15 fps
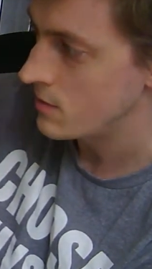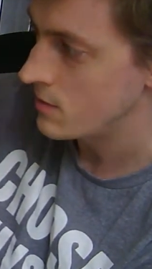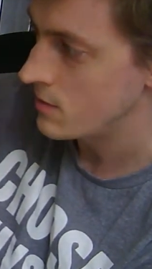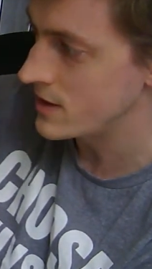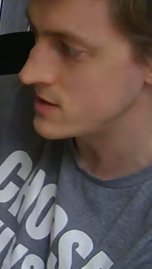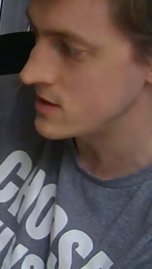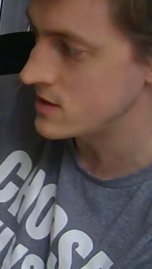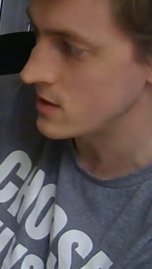
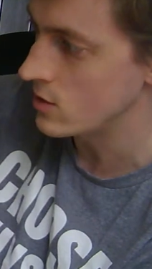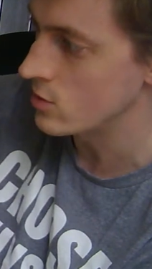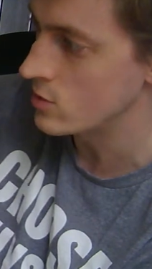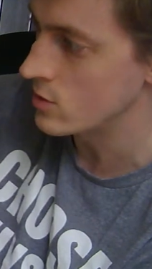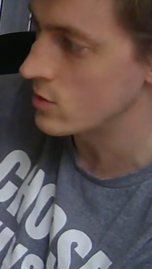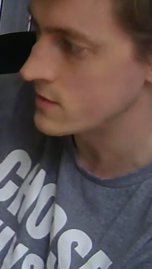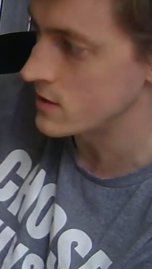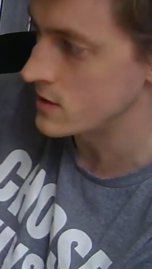Basically
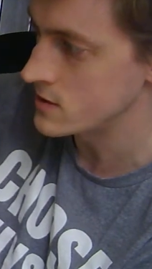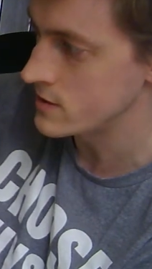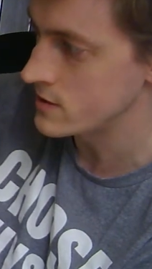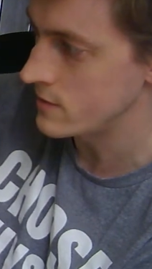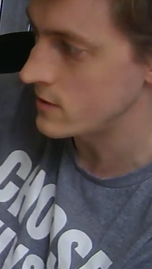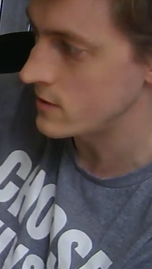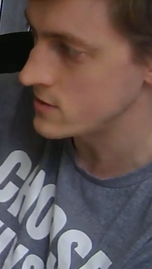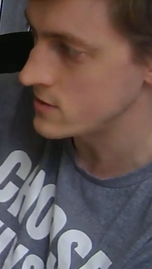all I've done is
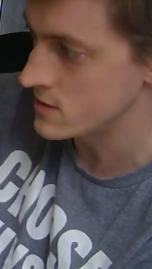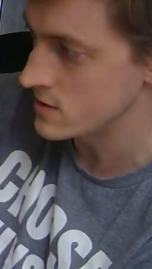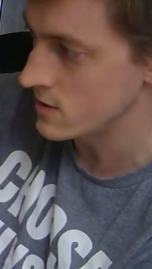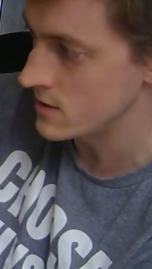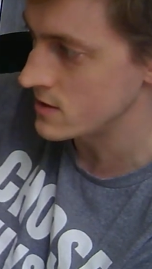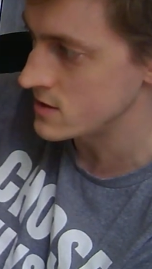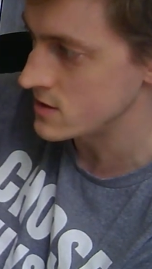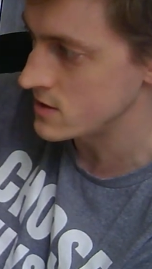I've noticed that
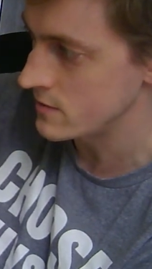this is